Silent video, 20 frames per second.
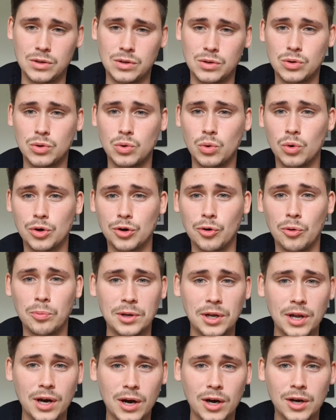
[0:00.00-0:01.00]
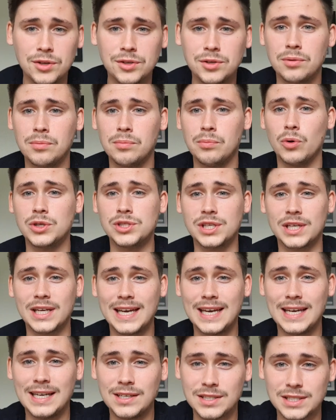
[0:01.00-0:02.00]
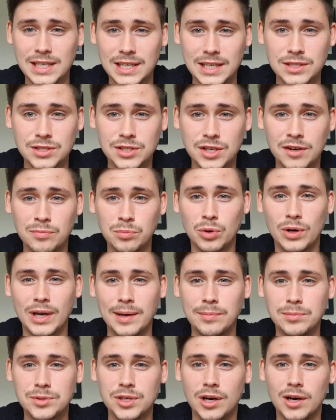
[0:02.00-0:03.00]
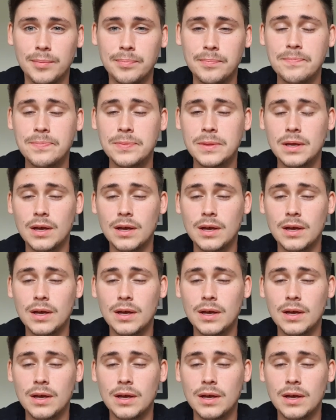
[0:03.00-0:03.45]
Gordon or Bernard? Moise Keane, does he deserve more game time?